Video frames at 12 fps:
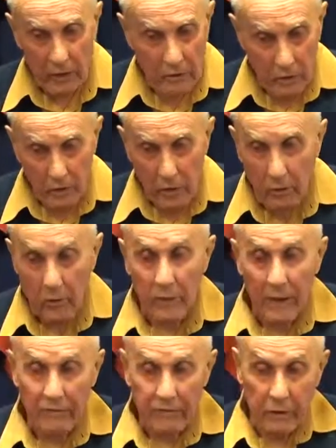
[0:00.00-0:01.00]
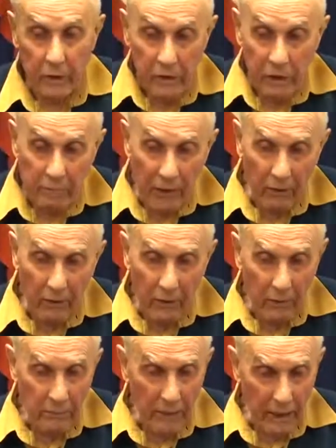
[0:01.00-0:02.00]
So we would have to come out
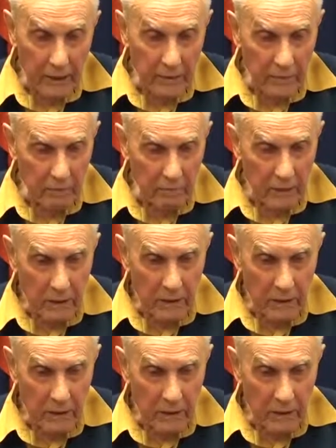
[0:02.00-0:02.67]
by some